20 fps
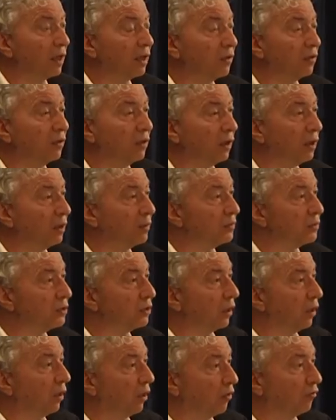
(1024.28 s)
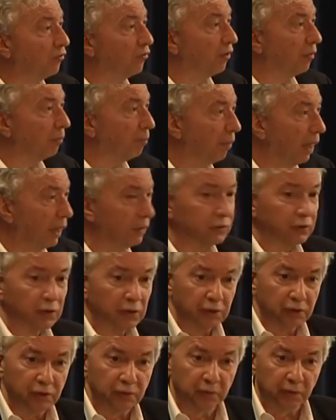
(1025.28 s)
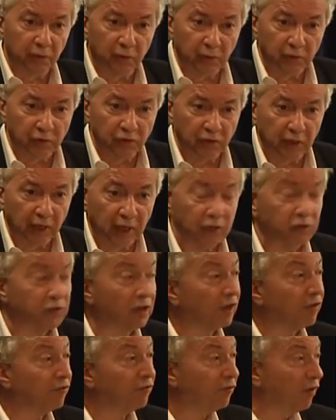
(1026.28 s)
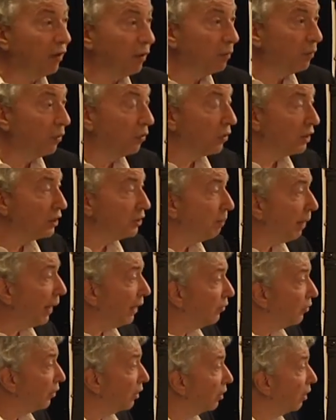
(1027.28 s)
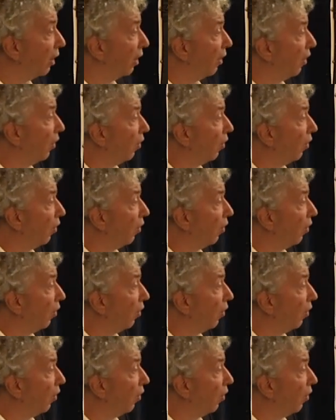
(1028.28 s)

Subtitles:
in terms of boundaries between states, they are far more respected,